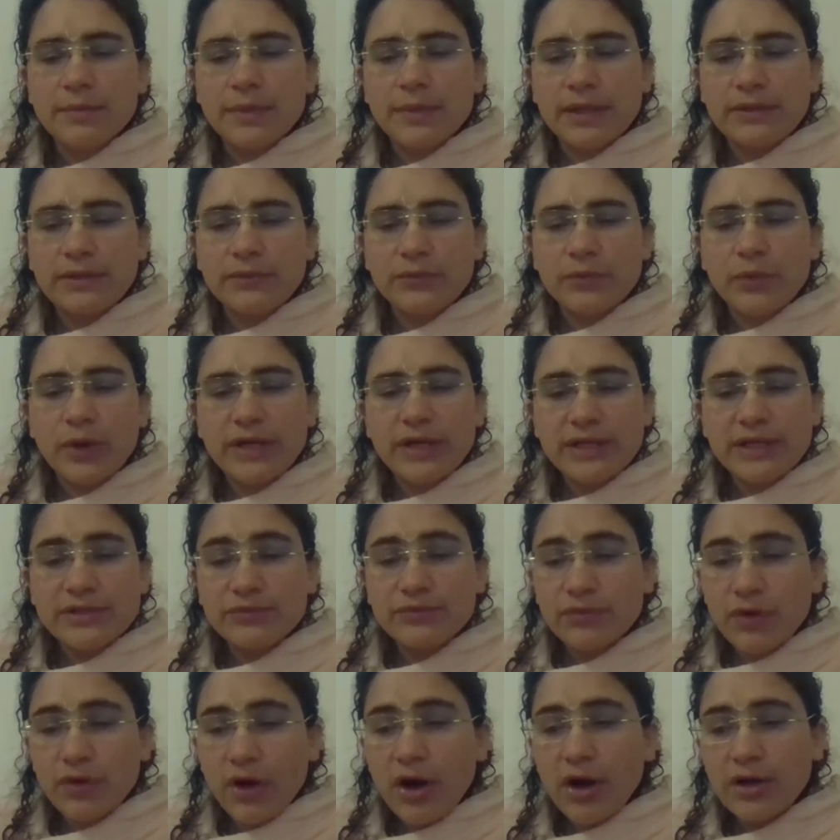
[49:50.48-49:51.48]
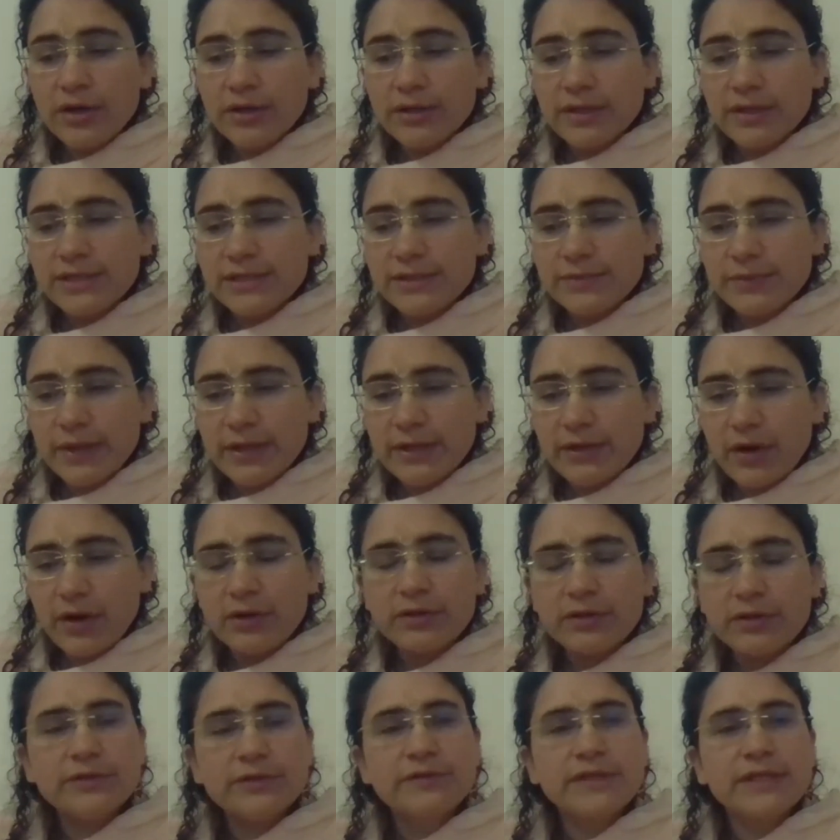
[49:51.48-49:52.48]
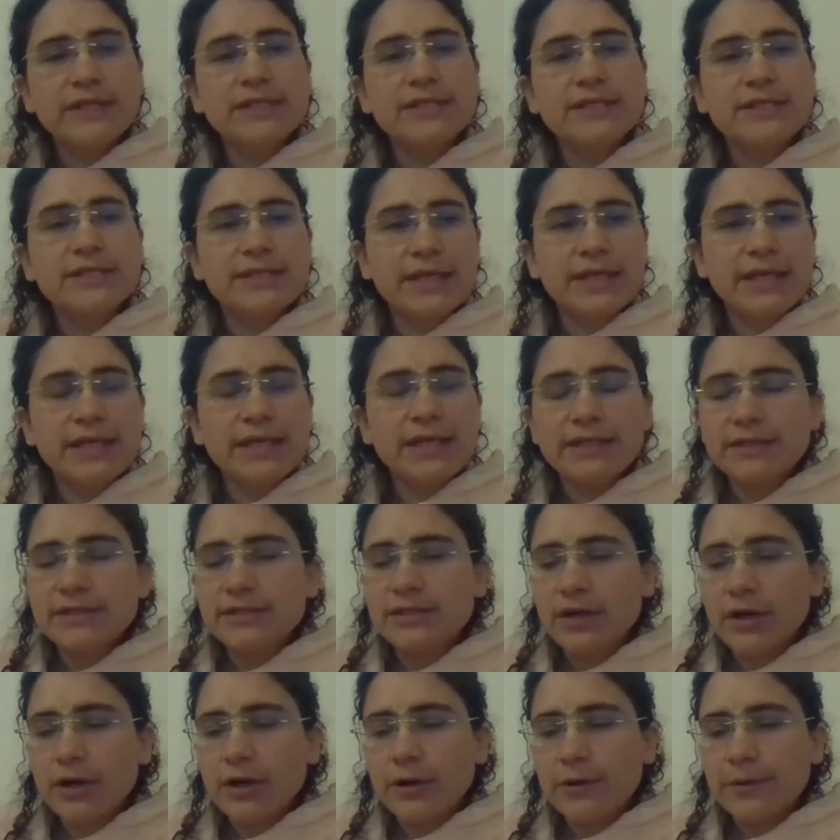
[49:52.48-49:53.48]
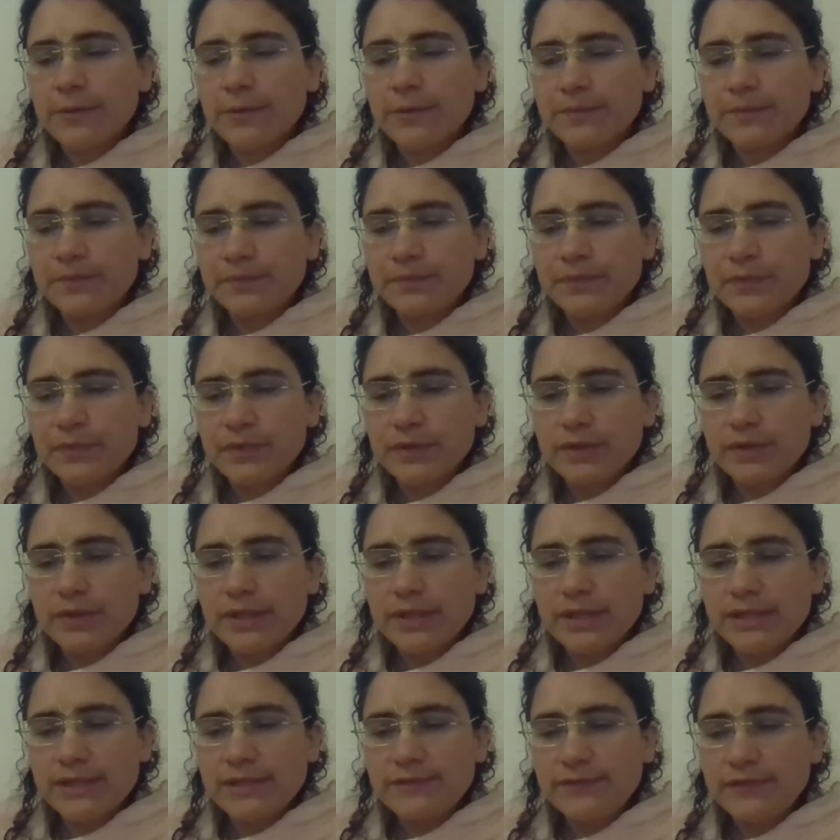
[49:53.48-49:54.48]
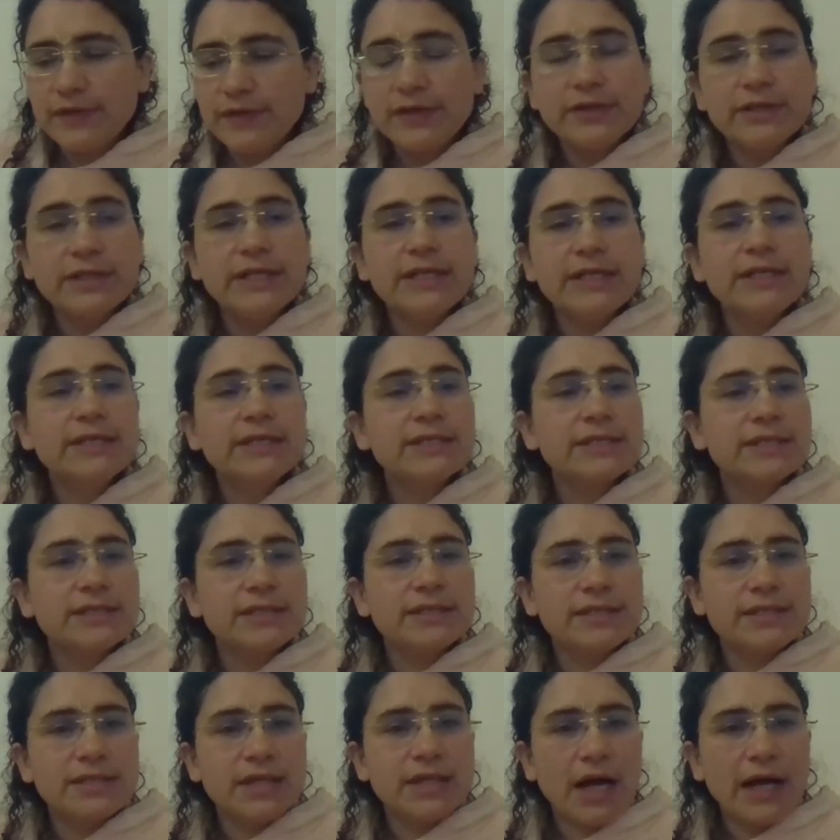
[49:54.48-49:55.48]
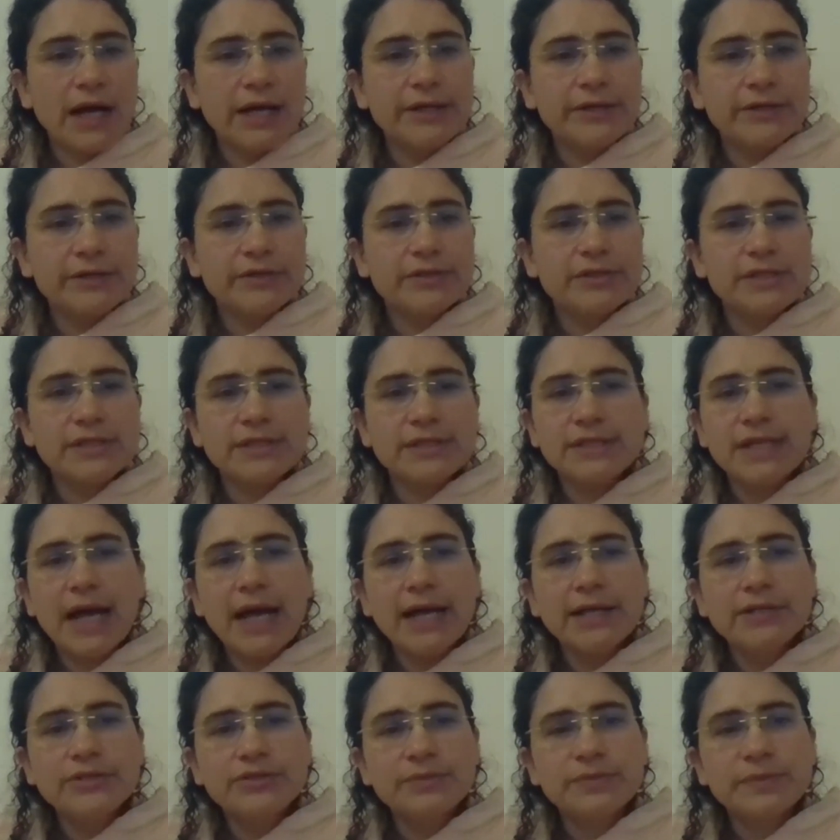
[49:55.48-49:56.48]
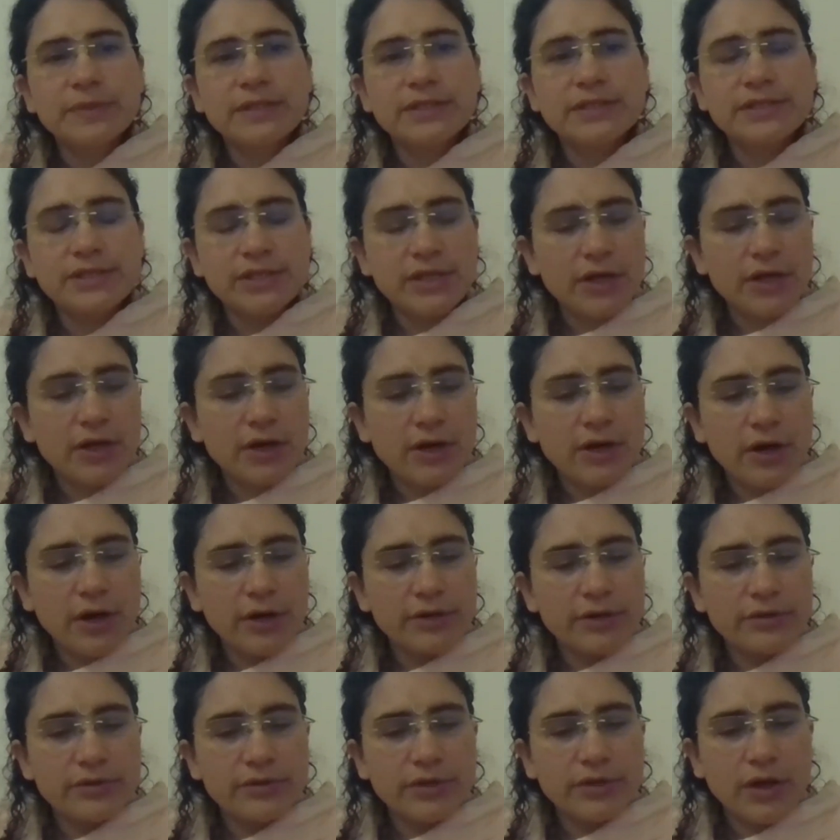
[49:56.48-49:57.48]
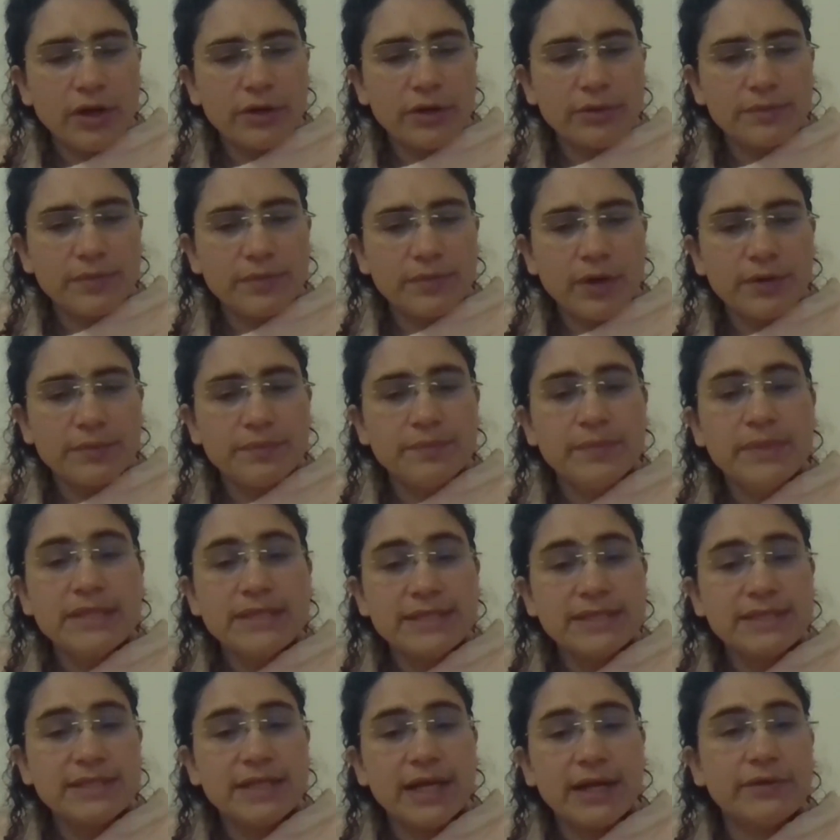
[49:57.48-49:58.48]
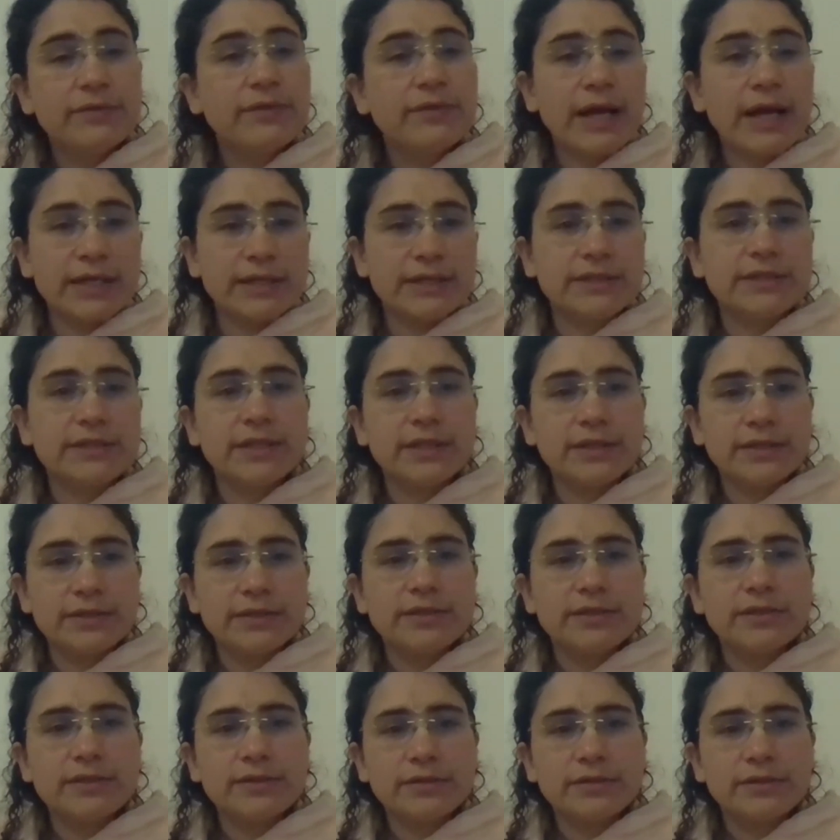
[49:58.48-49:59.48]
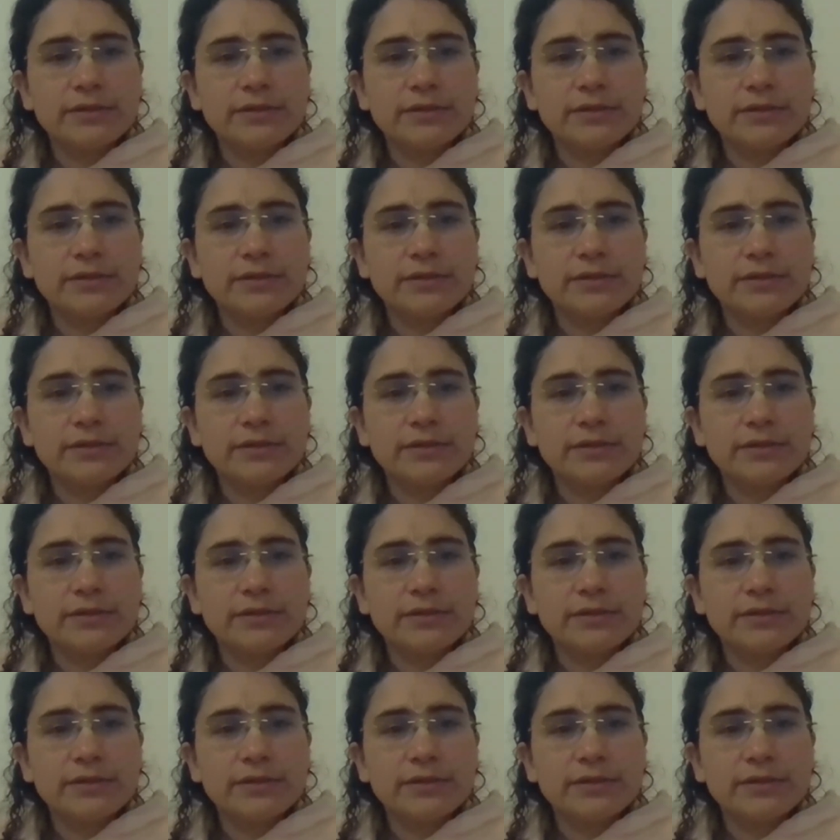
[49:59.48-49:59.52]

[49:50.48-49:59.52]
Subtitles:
But what is wrong is when all of these things are, these feelings and desires, attachments are misdirected,